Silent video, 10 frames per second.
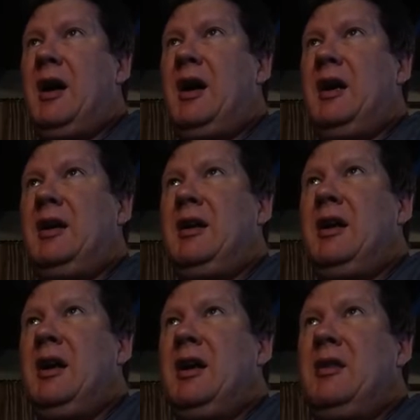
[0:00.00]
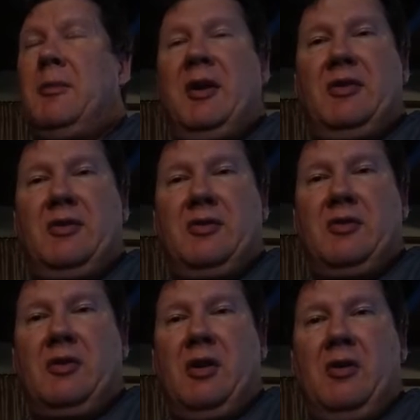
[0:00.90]
and the
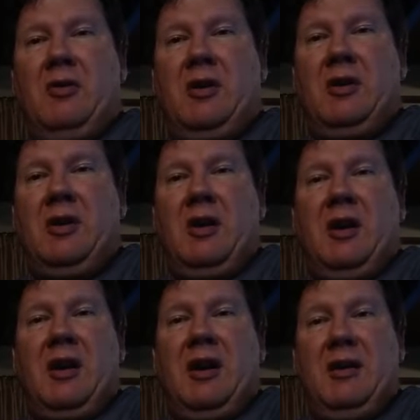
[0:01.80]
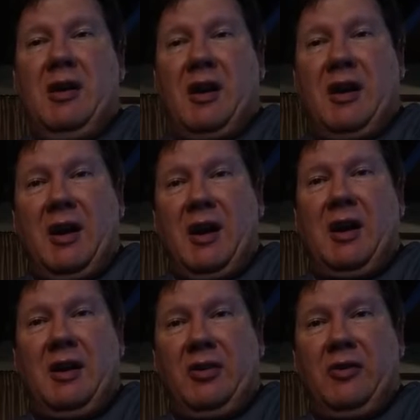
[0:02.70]
bases are loaded? You
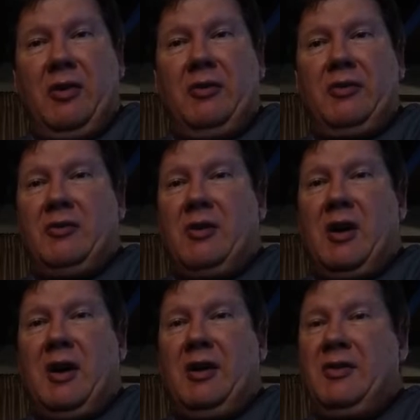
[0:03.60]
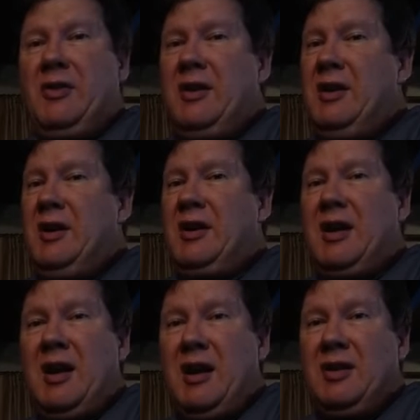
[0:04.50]
gotta throw strikes. You
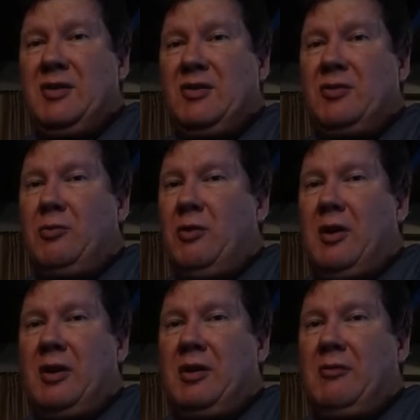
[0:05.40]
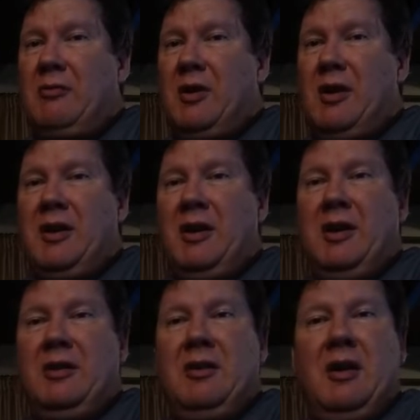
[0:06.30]
can't just walk a run
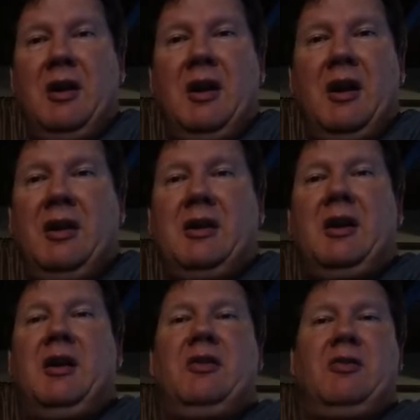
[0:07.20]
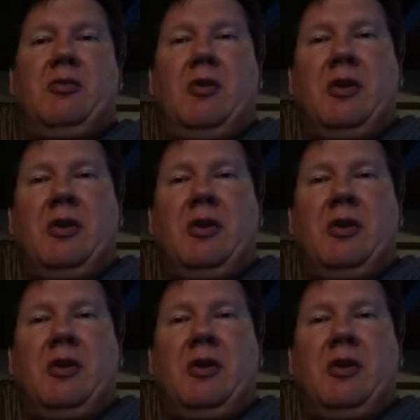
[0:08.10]
in and the guy just